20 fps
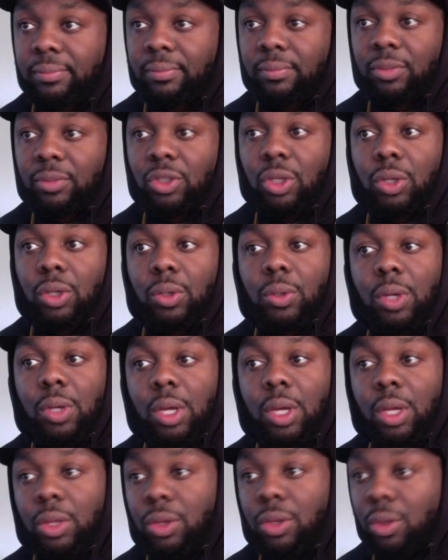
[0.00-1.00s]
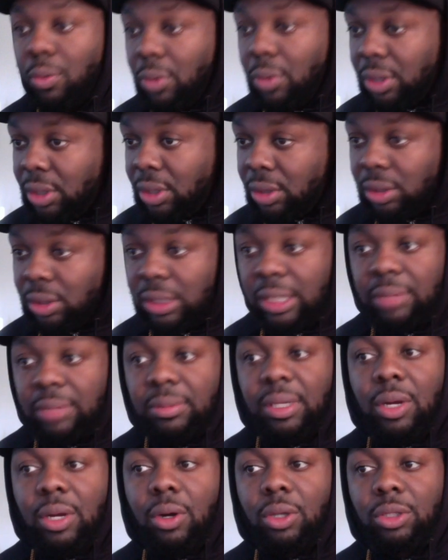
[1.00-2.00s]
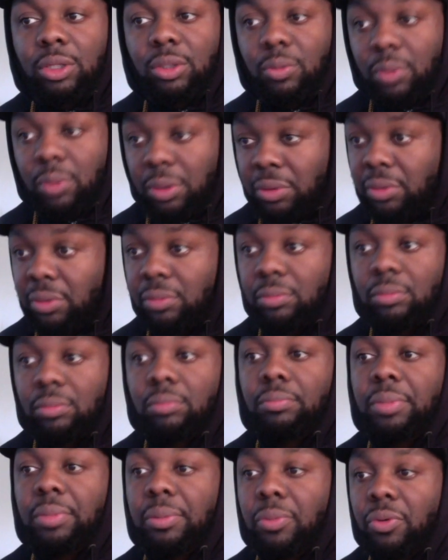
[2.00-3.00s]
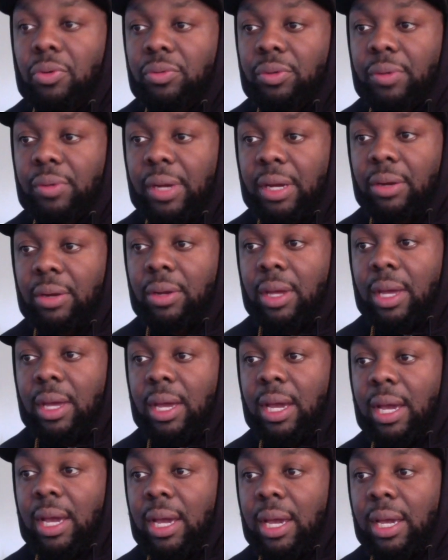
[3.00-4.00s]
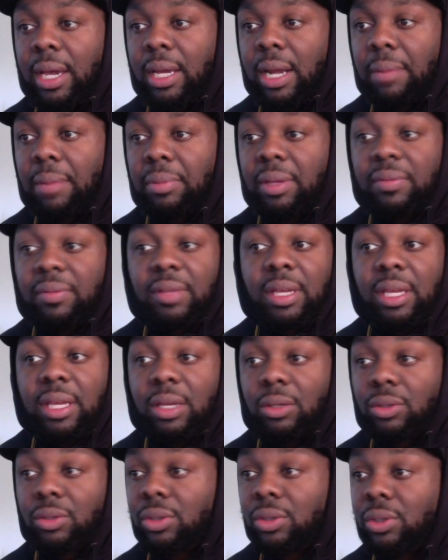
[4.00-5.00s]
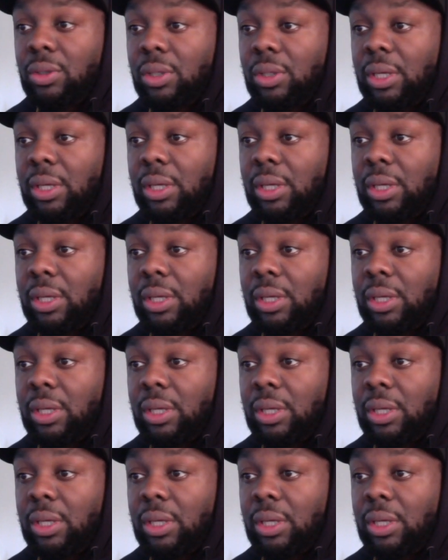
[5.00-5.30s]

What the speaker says: so they're one of those teams that also will be moved around. And I believe the Eagles have